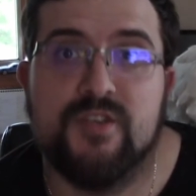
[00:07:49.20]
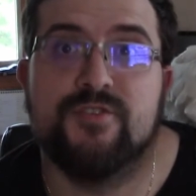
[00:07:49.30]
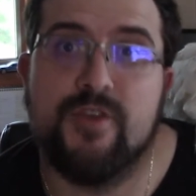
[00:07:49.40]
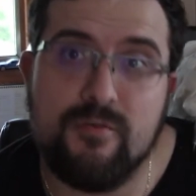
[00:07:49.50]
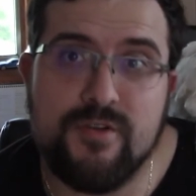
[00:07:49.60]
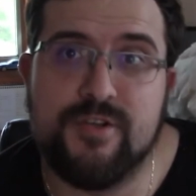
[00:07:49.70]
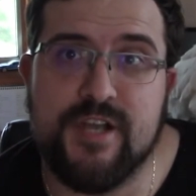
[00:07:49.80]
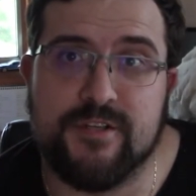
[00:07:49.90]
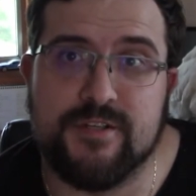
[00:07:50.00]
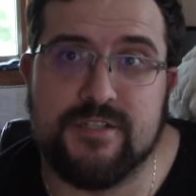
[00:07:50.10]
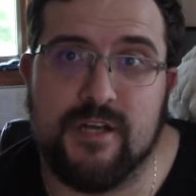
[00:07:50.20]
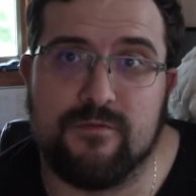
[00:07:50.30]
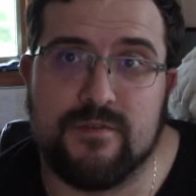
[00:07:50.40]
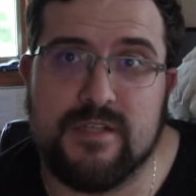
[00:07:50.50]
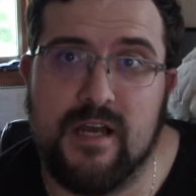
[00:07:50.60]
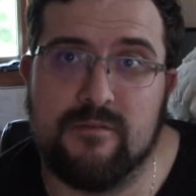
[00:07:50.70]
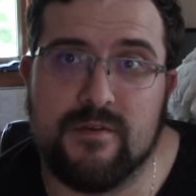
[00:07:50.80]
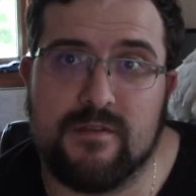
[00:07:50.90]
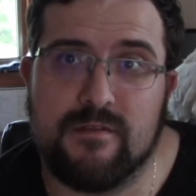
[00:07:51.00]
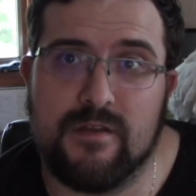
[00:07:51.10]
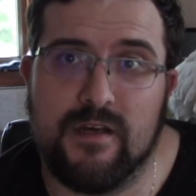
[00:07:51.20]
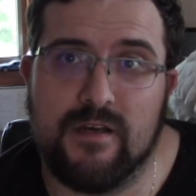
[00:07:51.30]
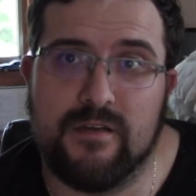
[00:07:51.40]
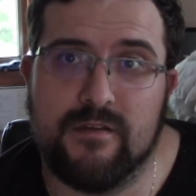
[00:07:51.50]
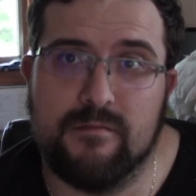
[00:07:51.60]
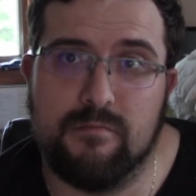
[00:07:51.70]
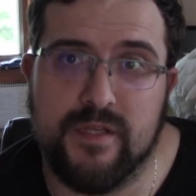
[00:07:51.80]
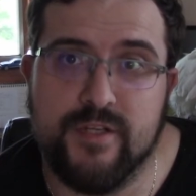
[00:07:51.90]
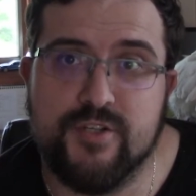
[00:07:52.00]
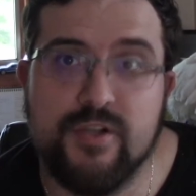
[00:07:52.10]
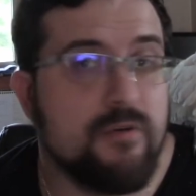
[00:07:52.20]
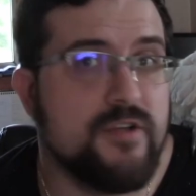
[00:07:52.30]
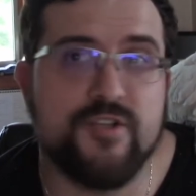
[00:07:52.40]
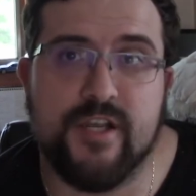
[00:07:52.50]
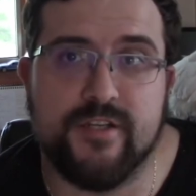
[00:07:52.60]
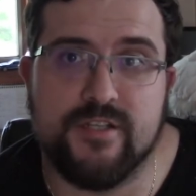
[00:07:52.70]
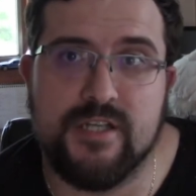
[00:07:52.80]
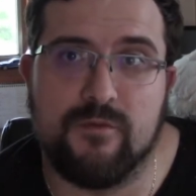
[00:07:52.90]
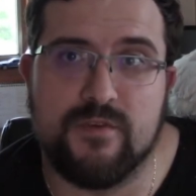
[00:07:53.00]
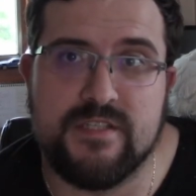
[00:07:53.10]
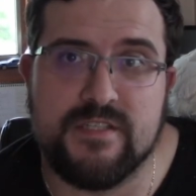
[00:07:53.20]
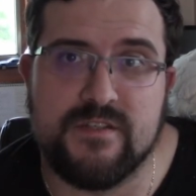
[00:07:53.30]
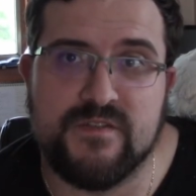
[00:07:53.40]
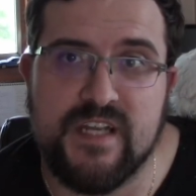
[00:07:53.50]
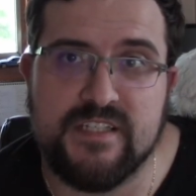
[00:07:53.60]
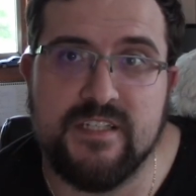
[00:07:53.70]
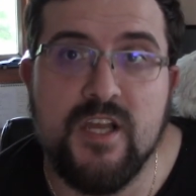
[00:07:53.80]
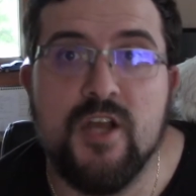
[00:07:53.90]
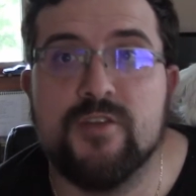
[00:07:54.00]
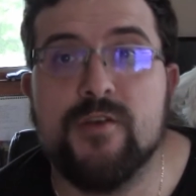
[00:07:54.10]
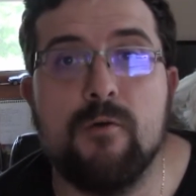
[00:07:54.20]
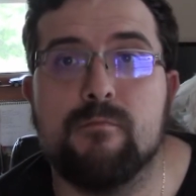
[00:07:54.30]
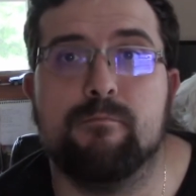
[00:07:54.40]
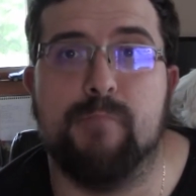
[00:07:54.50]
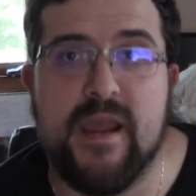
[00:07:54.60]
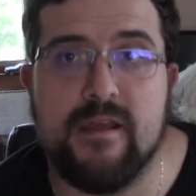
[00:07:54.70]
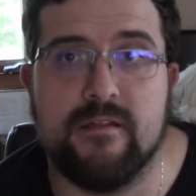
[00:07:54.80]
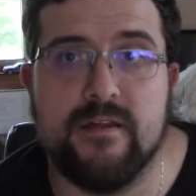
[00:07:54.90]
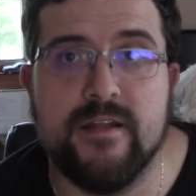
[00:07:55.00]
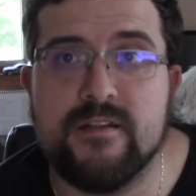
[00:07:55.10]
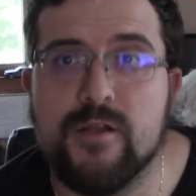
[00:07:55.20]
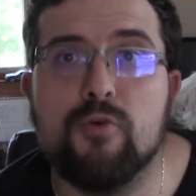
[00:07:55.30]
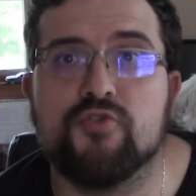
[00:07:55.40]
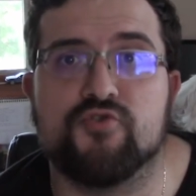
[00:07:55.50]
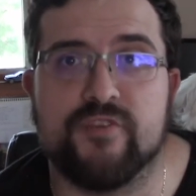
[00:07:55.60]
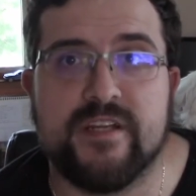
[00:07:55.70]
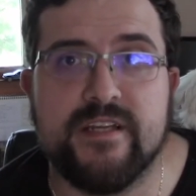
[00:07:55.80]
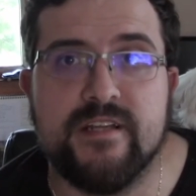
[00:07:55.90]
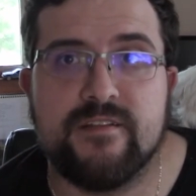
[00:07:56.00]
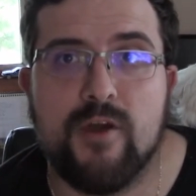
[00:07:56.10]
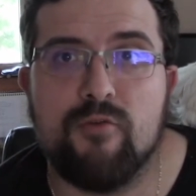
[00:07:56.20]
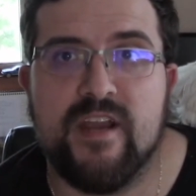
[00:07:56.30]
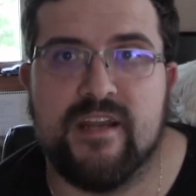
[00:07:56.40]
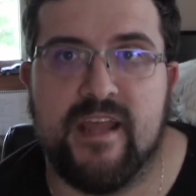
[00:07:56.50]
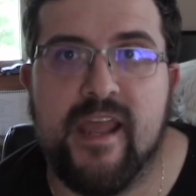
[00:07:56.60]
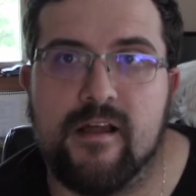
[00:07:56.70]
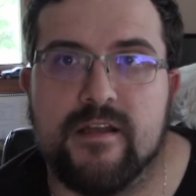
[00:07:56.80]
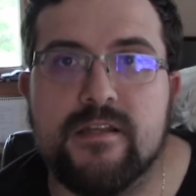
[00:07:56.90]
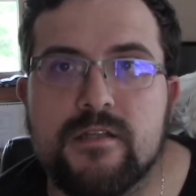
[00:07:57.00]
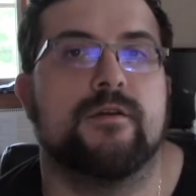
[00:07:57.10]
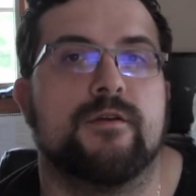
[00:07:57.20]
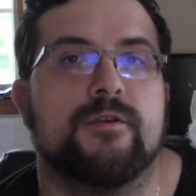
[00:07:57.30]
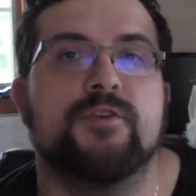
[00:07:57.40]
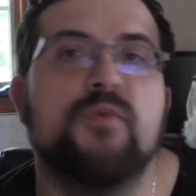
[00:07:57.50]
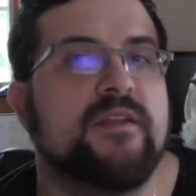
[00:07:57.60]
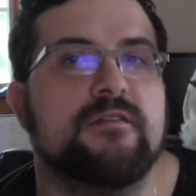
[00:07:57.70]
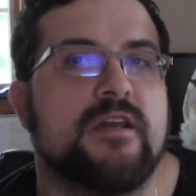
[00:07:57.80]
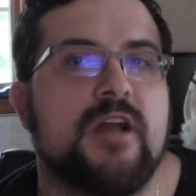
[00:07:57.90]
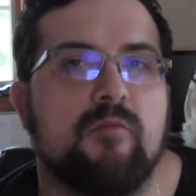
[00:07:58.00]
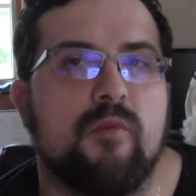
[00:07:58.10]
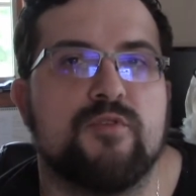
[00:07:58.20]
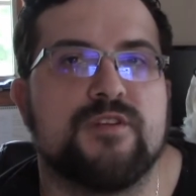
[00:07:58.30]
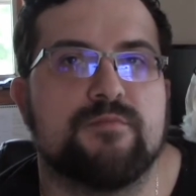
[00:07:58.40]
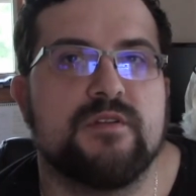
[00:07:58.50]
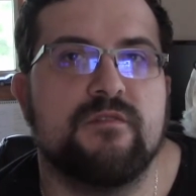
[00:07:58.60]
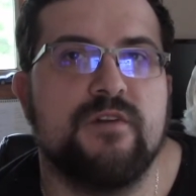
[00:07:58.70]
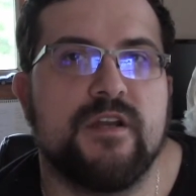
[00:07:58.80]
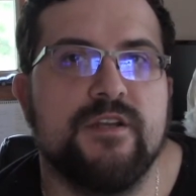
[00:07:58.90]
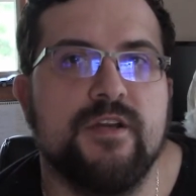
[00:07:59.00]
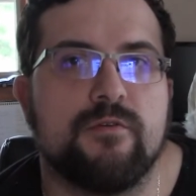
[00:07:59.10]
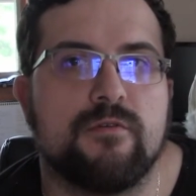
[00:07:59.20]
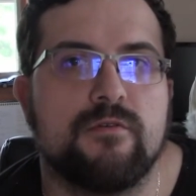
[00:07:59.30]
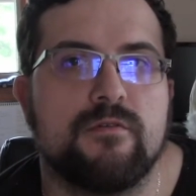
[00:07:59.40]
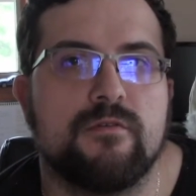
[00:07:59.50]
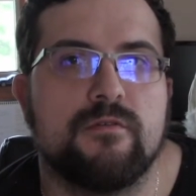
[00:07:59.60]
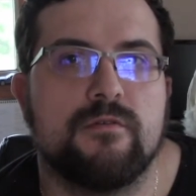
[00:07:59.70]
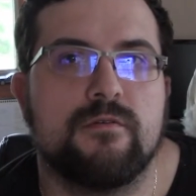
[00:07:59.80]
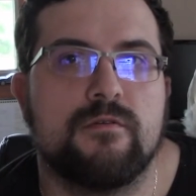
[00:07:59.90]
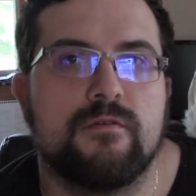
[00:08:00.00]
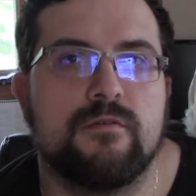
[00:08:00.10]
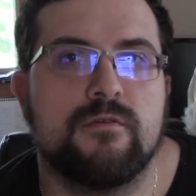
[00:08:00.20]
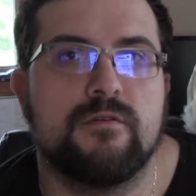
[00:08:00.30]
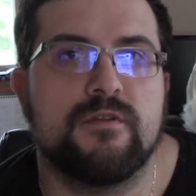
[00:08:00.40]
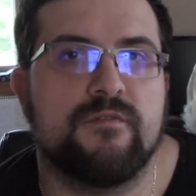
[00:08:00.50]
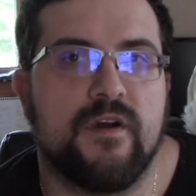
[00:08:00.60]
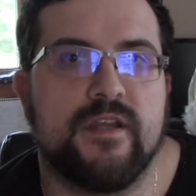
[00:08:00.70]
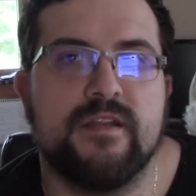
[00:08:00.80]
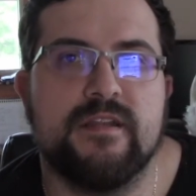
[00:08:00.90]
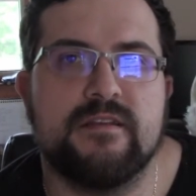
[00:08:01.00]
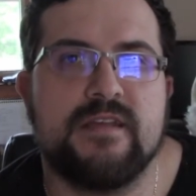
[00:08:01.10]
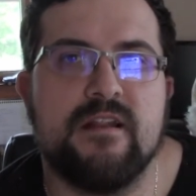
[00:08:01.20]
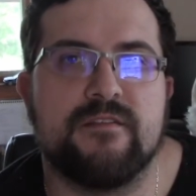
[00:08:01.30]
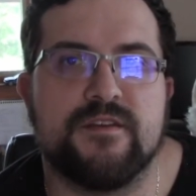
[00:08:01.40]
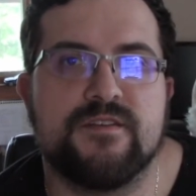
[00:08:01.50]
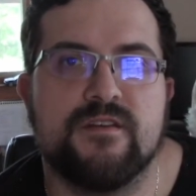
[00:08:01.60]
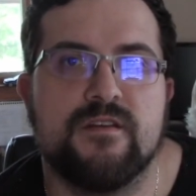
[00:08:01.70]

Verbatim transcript: Don't inject yourself with, with uh, bleach. Don't inject yourself with disinfectant. Don't bathe in it. Don't drink it. Don't inhale it. Just wait till they come up with something to fucking do. To fucking settle this.